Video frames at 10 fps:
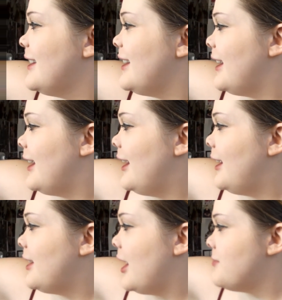
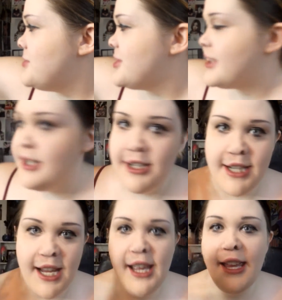And I'm just going to
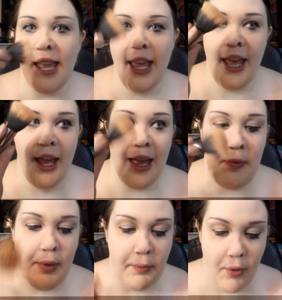take a
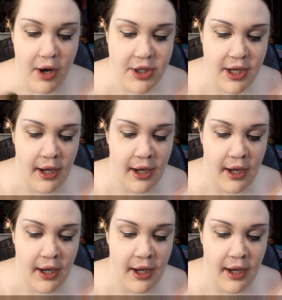big brush and